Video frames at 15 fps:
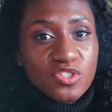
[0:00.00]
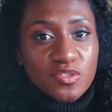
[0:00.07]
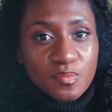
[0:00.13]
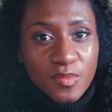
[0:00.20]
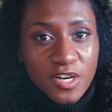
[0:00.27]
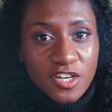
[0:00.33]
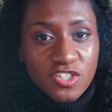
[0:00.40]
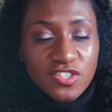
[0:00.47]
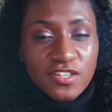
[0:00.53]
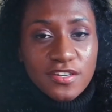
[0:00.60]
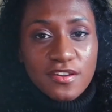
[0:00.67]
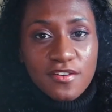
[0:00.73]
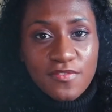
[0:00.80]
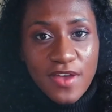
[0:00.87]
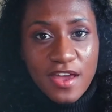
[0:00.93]
margin
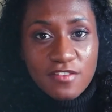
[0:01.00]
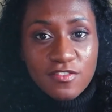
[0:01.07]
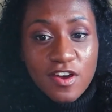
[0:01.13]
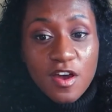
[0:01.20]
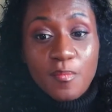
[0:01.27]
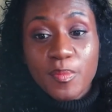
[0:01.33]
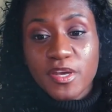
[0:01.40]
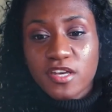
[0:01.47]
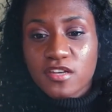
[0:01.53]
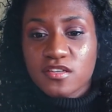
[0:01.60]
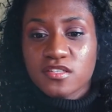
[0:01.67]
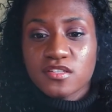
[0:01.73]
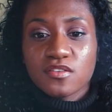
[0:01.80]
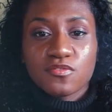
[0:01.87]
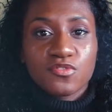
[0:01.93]
of error because
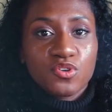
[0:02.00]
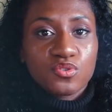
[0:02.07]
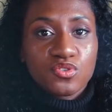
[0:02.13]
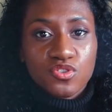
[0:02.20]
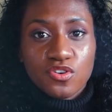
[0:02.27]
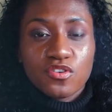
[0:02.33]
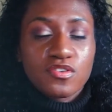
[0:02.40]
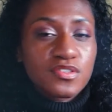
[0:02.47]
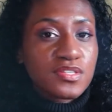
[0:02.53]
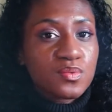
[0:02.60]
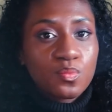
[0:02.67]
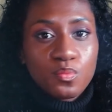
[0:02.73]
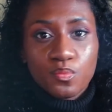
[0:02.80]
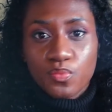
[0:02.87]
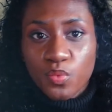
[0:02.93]
of your dog's
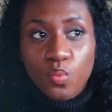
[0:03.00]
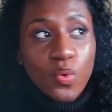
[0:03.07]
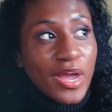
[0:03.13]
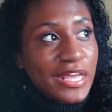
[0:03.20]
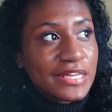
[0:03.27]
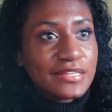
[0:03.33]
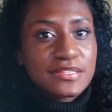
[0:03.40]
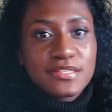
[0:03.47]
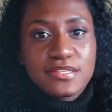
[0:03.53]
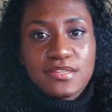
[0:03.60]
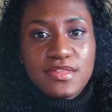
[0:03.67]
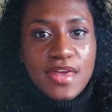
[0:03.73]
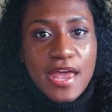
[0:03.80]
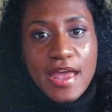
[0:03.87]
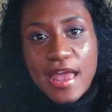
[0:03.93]
weight,
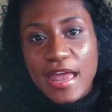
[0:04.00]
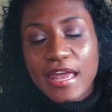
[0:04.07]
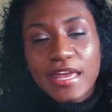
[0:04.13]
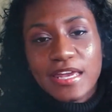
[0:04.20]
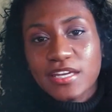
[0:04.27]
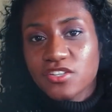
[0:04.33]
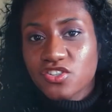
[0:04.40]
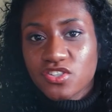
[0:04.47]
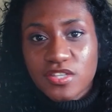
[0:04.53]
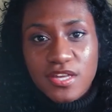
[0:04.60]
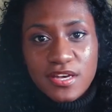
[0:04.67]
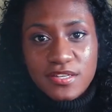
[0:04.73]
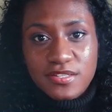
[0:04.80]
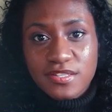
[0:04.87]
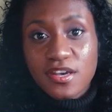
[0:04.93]
their age, their
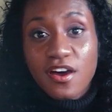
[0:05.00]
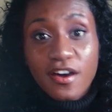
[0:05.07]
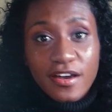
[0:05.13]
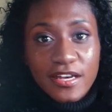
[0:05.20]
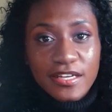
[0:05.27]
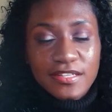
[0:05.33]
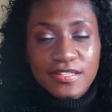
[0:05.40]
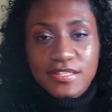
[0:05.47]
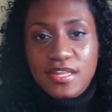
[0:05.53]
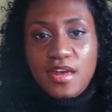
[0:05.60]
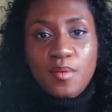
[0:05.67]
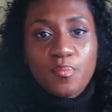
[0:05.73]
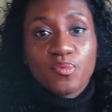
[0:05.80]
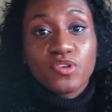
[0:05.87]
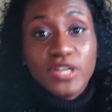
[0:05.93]
size, their
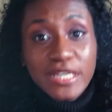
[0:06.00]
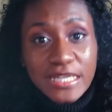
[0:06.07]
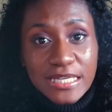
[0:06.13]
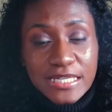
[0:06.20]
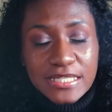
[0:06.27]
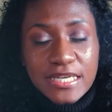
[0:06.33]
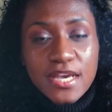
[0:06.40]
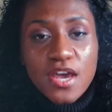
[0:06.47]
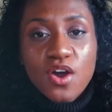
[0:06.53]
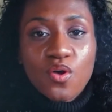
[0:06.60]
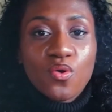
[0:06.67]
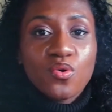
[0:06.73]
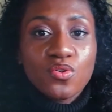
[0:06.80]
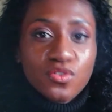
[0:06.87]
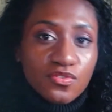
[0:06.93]
breed,
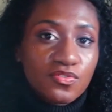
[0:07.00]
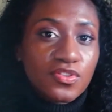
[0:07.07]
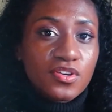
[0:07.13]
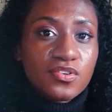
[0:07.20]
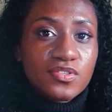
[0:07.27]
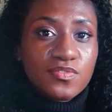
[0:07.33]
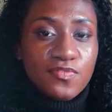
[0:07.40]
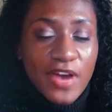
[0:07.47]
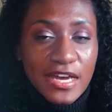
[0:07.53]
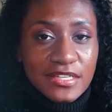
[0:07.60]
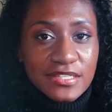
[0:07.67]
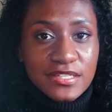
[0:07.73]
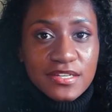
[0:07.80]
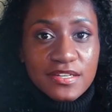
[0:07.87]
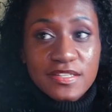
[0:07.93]
all of those
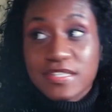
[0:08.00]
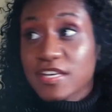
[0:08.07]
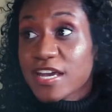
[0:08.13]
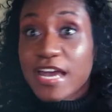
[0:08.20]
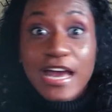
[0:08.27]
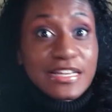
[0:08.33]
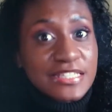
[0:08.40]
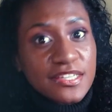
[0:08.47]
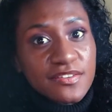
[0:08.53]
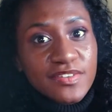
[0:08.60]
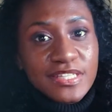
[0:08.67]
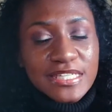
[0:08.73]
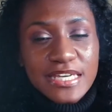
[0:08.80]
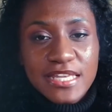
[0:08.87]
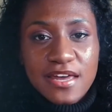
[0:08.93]
factors, their
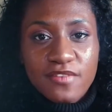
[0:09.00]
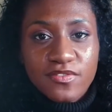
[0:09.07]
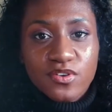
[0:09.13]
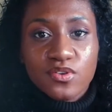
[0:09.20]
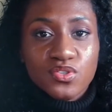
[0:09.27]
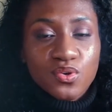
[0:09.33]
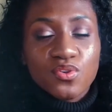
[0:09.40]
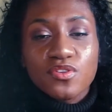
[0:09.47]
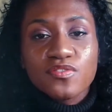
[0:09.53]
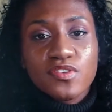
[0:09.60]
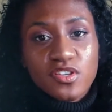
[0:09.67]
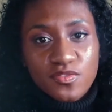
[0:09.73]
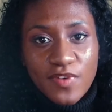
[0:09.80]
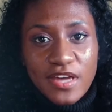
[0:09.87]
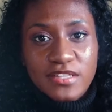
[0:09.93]
activity levels, all of those
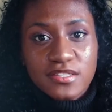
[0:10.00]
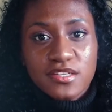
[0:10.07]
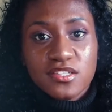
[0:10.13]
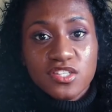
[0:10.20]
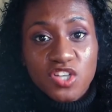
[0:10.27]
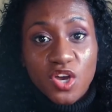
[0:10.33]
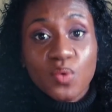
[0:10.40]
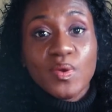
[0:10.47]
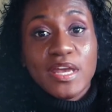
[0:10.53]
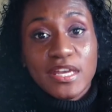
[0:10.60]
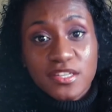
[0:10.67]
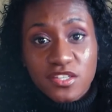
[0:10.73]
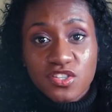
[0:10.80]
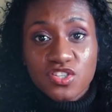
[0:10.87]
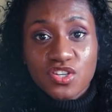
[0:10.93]
factors go
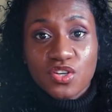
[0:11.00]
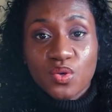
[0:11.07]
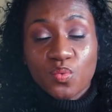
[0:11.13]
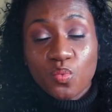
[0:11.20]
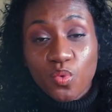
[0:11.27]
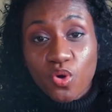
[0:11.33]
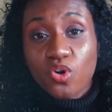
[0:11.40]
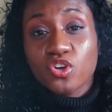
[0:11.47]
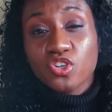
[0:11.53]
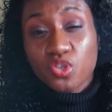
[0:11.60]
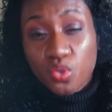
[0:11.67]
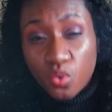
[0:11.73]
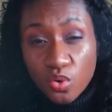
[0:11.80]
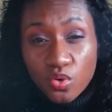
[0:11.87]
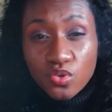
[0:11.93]
into what
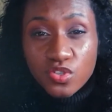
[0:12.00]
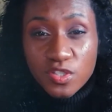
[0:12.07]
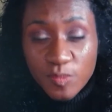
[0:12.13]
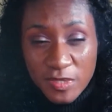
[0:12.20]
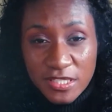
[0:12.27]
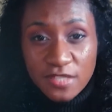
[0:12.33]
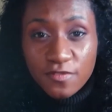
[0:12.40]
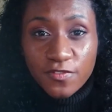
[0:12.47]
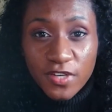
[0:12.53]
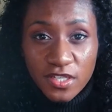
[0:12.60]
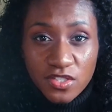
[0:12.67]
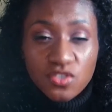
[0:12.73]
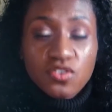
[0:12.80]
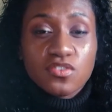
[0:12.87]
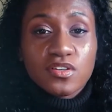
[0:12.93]
your specific
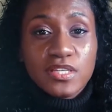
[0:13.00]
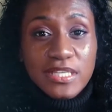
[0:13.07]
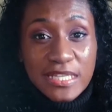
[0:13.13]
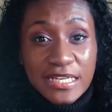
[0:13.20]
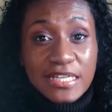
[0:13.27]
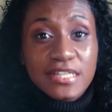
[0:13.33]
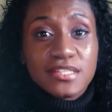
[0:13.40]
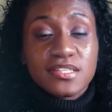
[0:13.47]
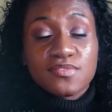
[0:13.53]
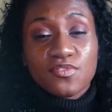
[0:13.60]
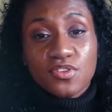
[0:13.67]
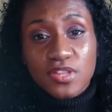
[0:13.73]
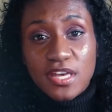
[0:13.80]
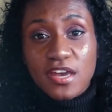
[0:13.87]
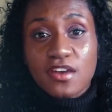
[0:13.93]
dog needs for
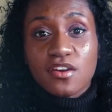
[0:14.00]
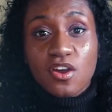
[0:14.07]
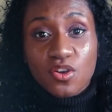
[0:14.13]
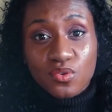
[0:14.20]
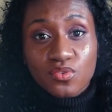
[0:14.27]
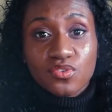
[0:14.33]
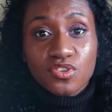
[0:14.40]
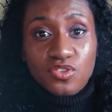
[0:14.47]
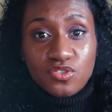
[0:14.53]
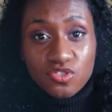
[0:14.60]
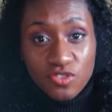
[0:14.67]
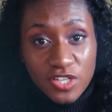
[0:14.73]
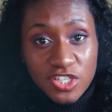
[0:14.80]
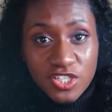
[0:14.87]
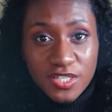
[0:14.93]
their own
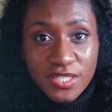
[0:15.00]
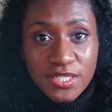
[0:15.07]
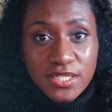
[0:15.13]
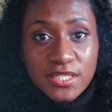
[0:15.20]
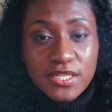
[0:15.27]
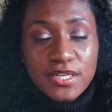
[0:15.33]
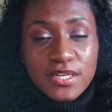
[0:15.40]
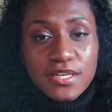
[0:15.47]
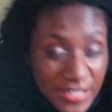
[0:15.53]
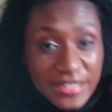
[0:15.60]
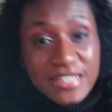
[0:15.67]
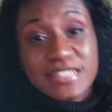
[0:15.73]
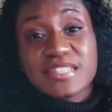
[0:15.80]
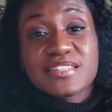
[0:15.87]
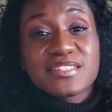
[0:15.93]
nutrition.
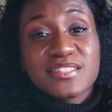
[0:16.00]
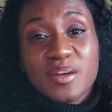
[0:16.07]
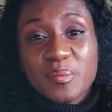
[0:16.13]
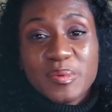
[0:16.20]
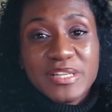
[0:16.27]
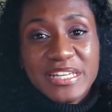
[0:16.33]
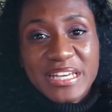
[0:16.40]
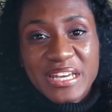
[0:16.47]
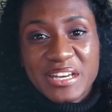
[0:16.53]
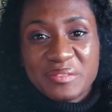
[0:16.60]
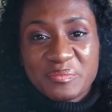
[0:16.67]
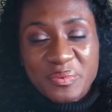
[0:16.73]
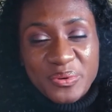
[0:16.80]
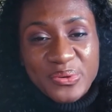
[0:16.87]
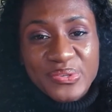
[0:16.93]
This is doubly
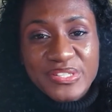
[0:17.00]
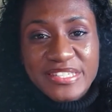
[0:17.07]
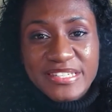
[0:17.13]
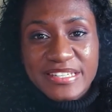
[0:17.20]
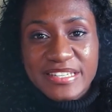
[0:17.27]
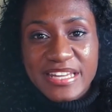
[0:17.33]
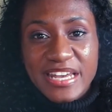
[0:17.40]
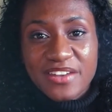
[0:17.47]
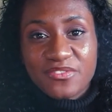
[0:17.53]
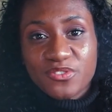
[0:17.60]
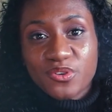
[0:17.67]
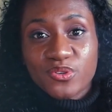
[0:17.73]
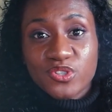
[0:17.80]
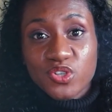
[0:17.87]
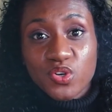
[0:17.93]
important if your
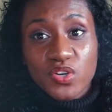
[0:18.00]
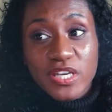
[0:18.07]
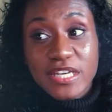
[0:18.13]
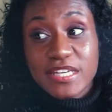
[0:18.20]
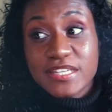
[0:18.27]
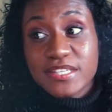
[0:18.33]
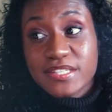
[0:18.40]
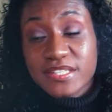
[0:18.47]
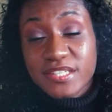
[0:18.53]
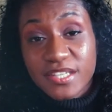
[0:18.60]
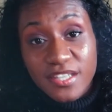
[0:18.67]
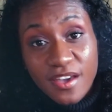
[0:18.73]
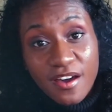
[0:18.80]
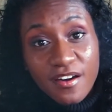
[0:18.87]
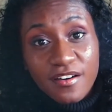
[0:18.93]
dog is
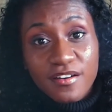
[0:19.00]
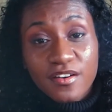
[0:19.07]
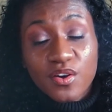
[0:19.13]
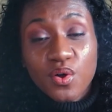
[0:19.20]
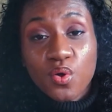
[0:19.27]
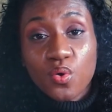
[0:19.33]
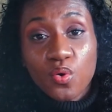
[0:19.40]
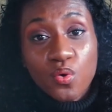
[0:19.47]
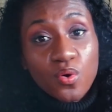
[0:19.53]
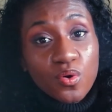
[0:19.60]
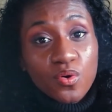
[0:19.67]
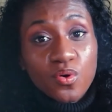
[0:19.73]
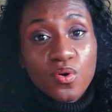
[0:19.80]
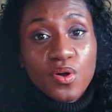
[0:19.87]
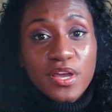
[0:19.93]
young
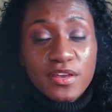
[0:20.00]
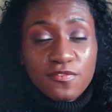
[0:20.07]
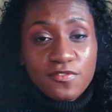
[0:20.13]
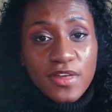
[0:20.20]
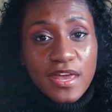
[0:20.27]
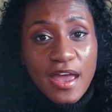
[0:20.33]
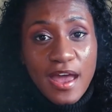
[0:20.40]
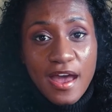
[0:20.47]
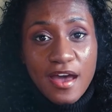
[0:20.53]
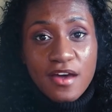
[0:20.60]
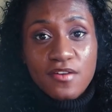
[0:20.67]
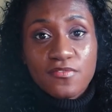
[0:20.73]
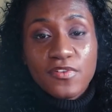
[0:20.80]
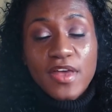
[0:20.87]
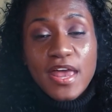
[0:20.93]
or if they
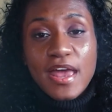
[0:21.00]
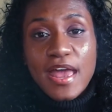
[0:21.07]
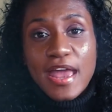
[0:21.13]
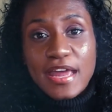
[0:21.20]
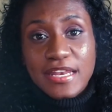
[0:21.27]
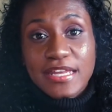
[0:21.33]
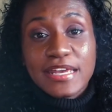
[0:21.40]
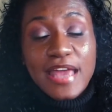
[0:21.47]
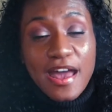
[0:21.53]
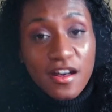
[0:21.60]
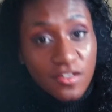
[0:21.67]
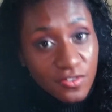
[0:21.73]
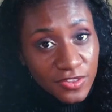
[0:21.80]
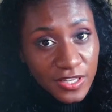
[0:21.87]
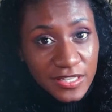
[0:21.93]
have any
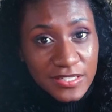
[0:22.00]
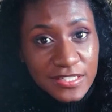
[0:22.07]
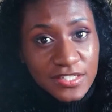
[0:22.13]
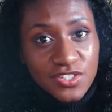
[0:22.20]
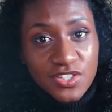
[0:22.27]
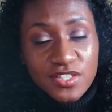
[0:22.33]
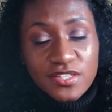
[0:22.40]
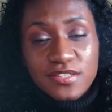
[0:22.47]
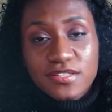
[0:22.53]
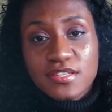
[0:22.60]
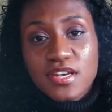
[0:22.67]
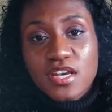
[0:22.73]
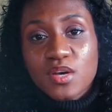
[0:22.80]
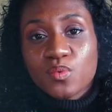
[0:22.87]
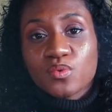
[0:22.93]
health conditions.
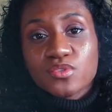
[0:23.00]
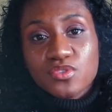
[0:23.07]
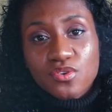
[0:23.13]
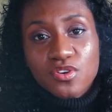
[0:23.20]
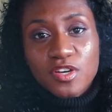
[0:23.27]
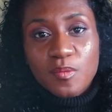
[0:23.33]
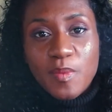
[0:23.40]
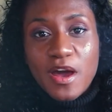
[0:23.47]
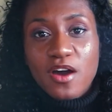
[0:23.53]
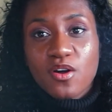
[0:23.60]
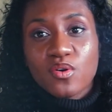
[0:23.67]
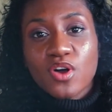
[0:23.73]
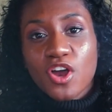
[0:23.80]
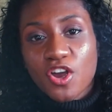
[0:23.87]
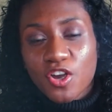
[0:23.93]
We'll talk about
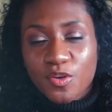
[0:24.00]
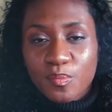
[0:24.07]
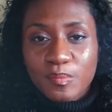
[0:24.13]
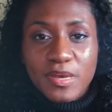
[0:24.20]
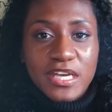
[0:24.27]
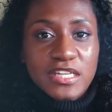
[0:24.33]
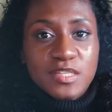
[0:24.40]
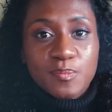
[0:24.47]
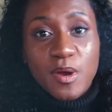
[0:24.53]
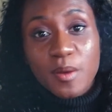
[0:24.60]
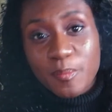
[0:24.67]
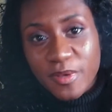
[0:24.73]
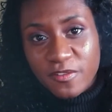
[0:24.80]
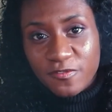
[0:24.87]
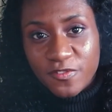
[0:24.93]
homemade
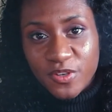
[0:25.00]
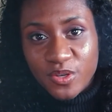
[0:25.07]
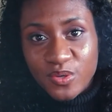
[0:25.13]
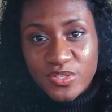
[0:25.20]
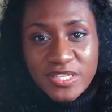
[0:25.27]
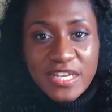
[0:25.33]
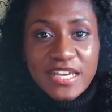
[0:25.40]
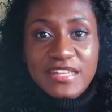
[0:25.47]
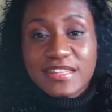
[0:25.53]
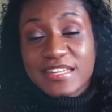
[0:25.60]
puppy food in the